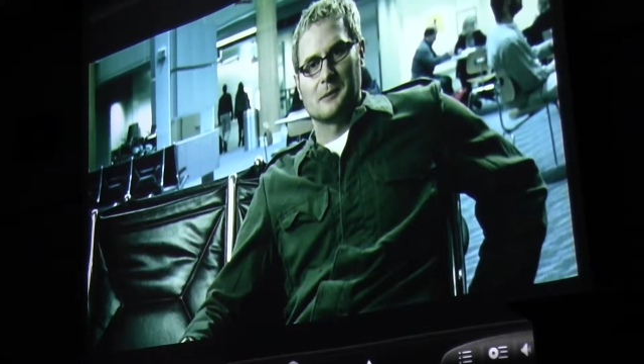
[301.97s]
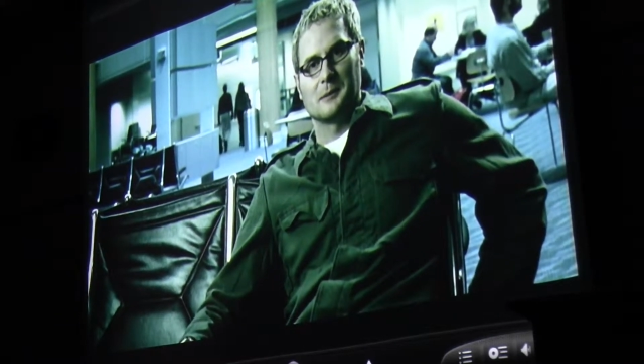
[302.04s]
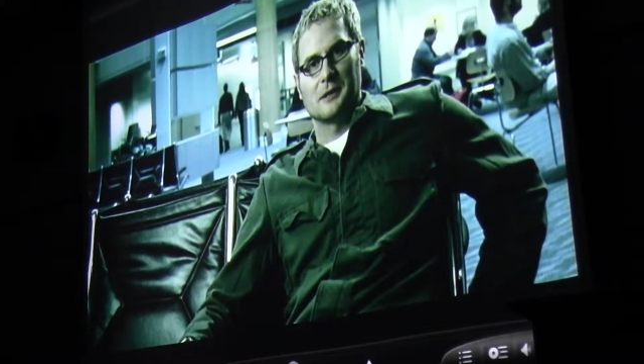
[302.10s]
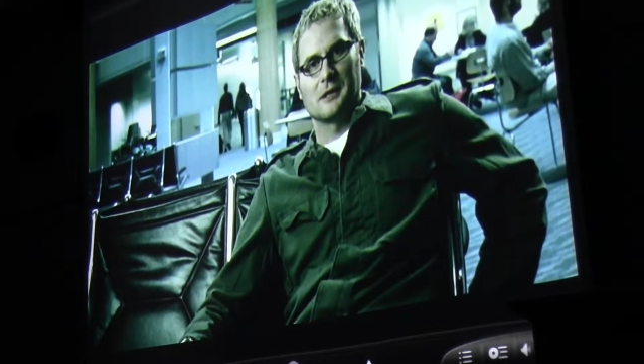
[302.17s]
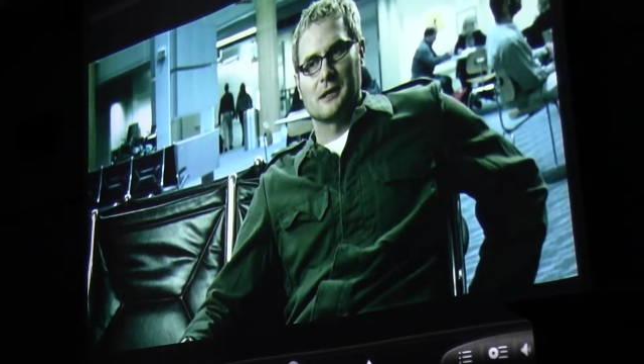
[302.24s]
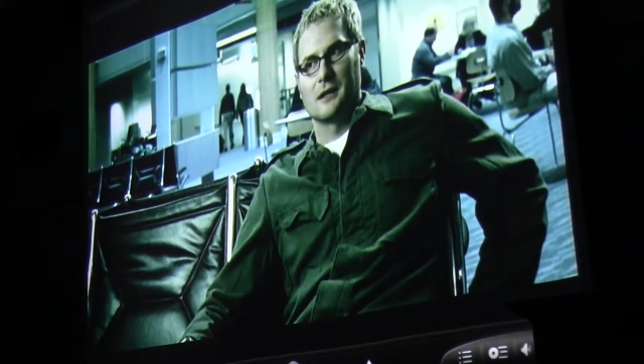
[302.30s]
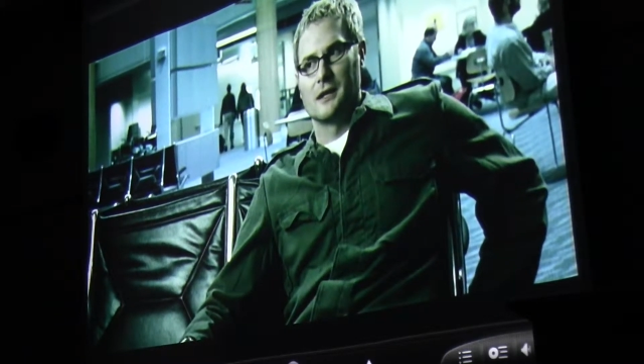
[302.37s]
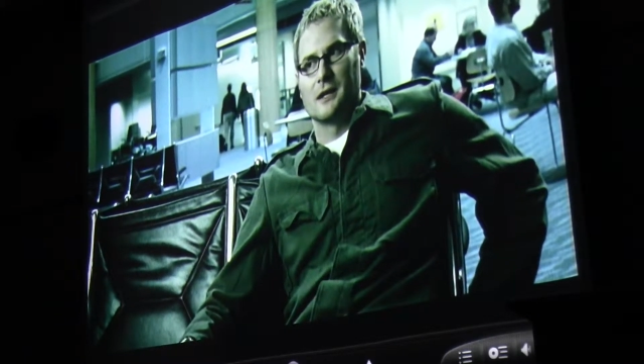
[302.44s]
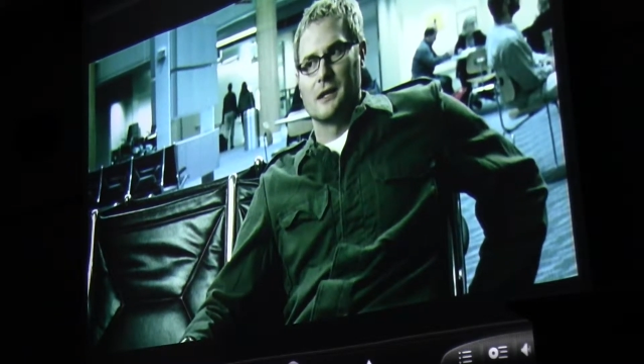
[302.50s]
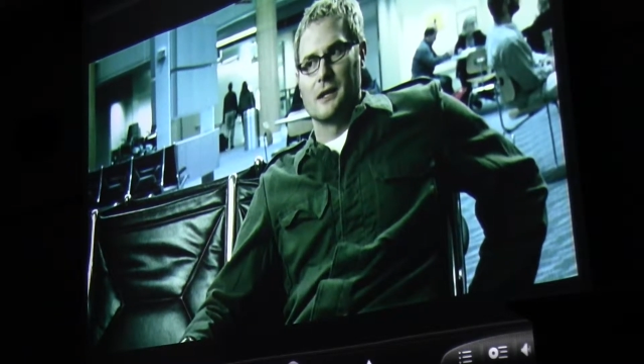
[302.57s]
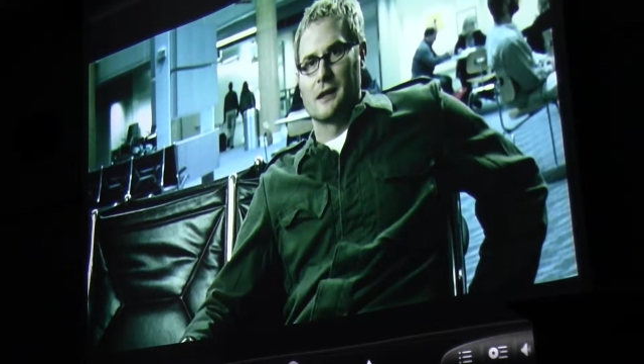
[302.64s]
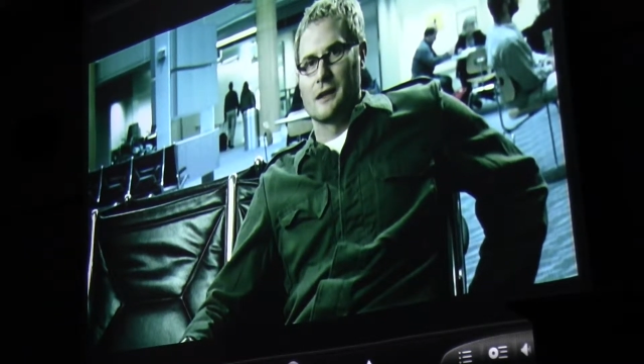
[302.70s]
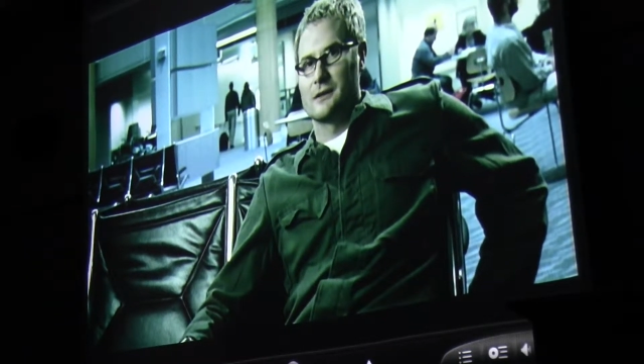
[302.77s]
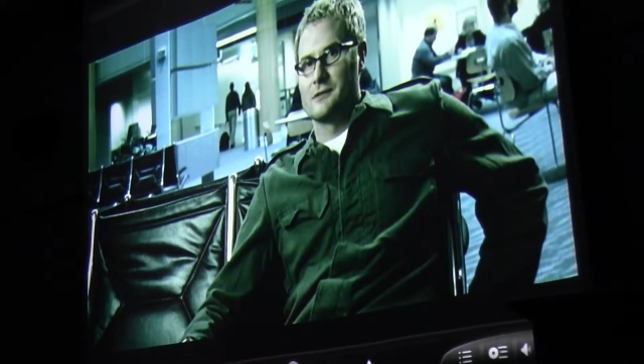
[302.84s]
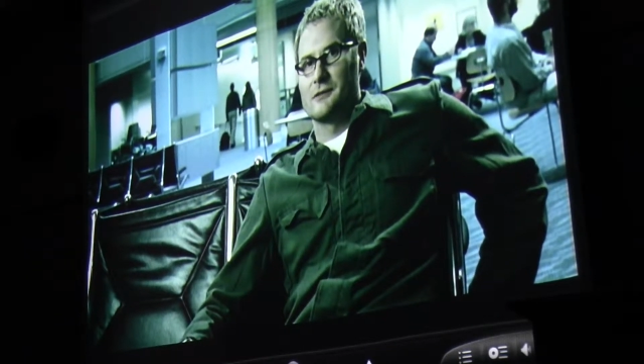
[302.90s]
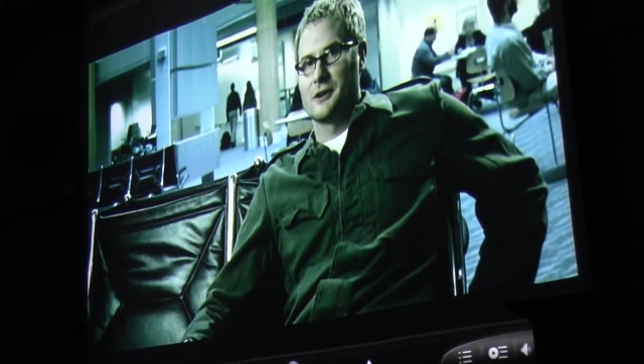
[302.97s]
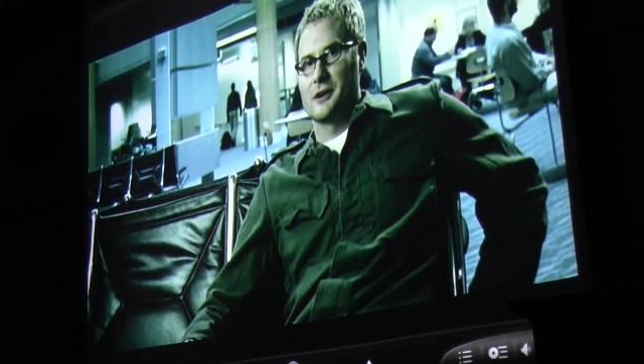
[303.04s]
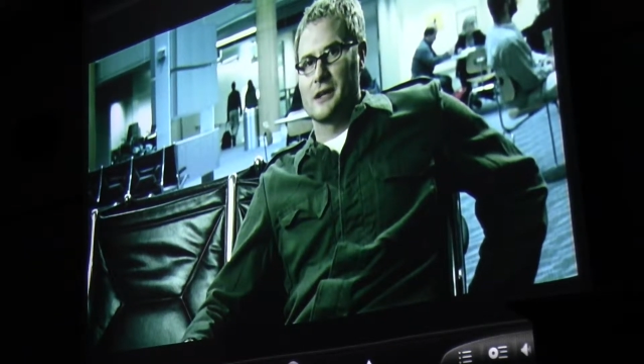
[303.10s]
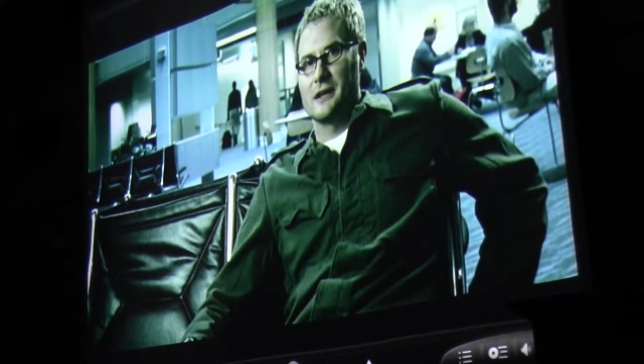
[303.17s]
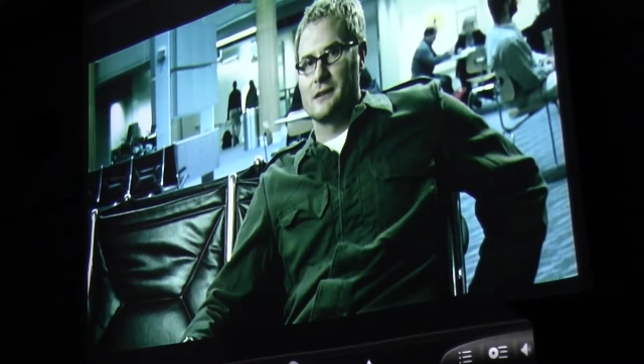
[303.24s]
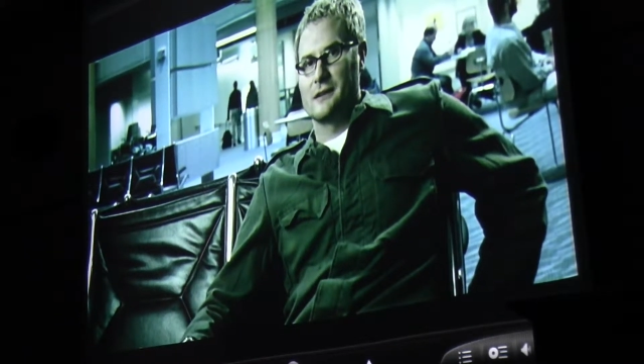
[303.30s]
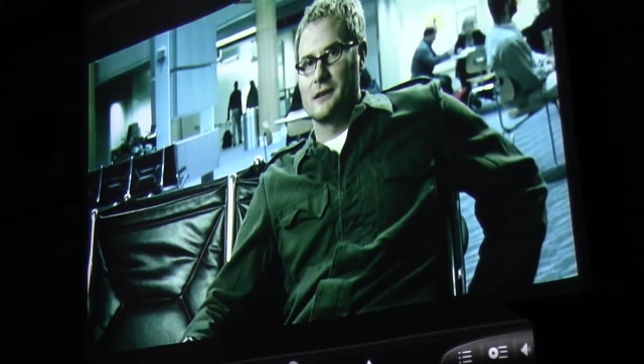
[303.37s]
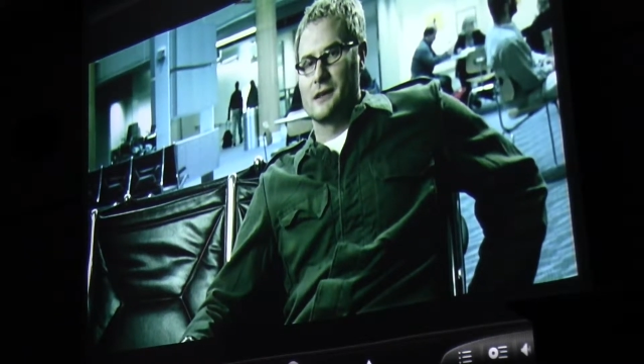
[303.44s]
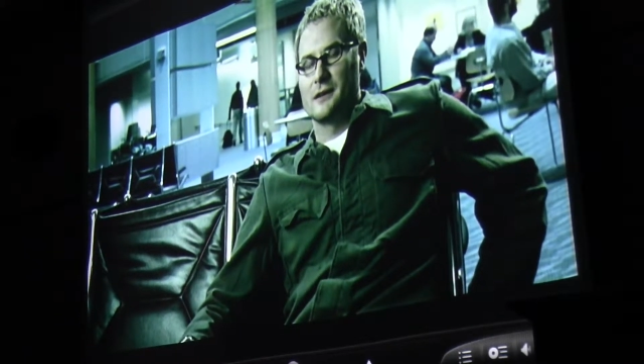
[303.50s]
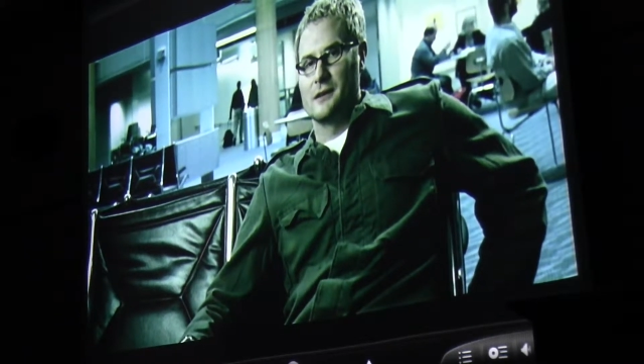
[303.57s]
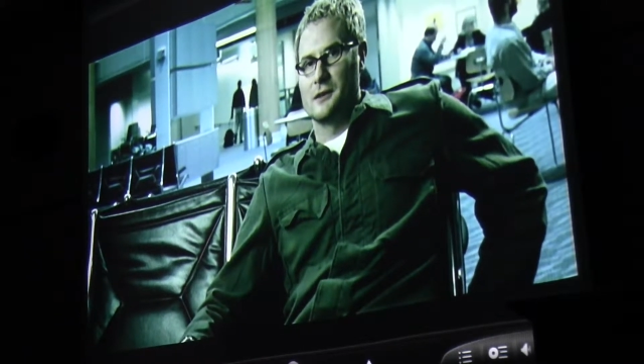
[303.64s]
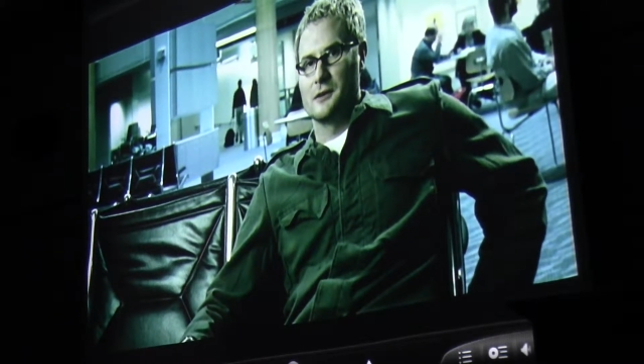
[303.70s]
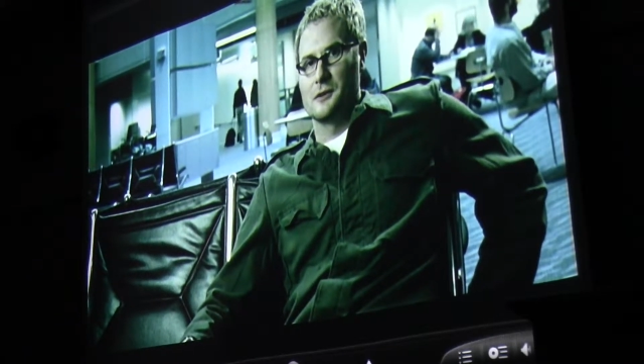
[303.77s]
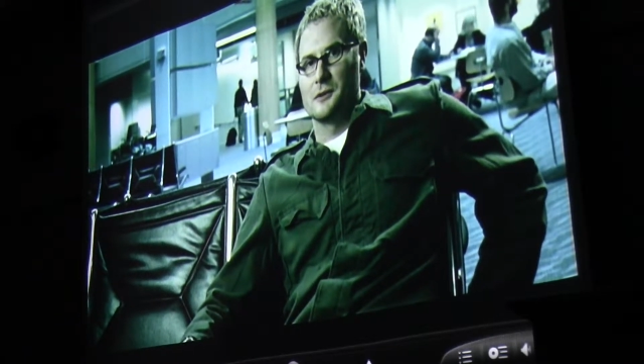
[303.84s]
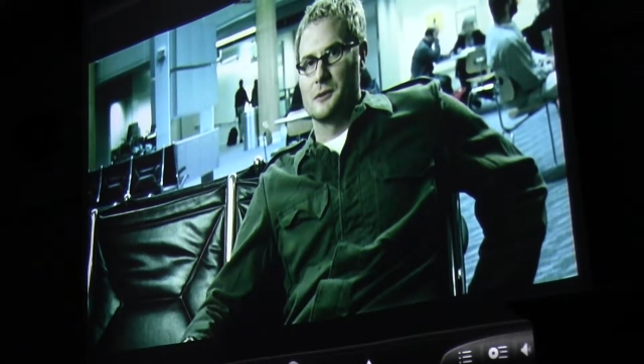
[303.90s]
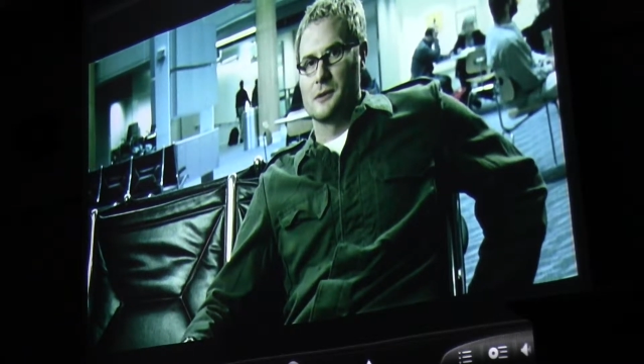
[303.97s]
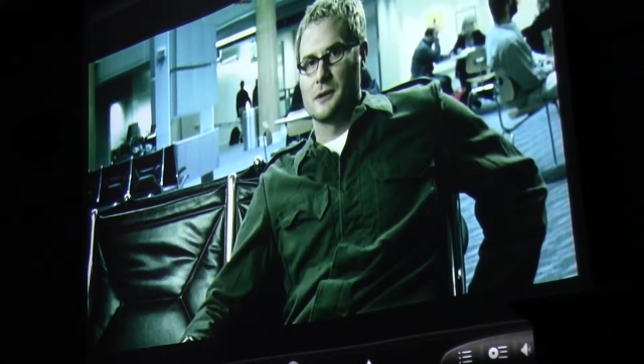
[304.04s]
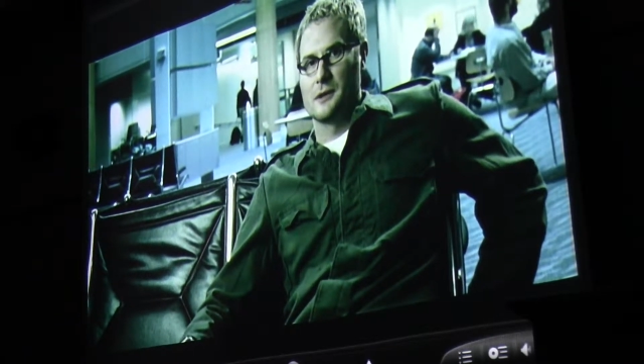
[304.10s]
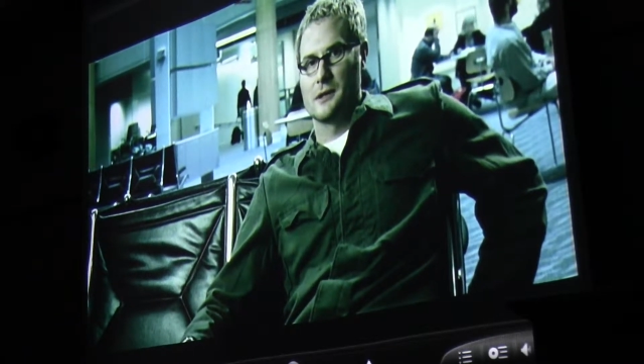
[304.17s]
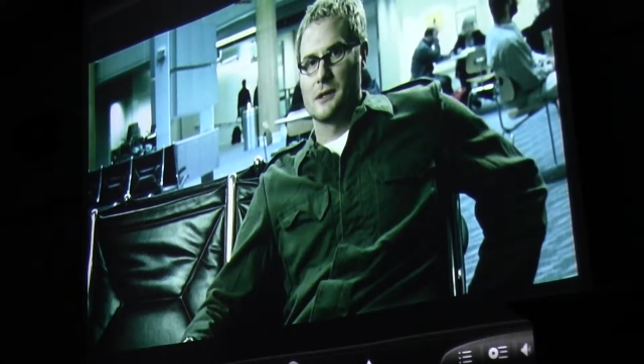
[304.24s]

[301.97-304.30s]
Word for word: but isn't very easy to do,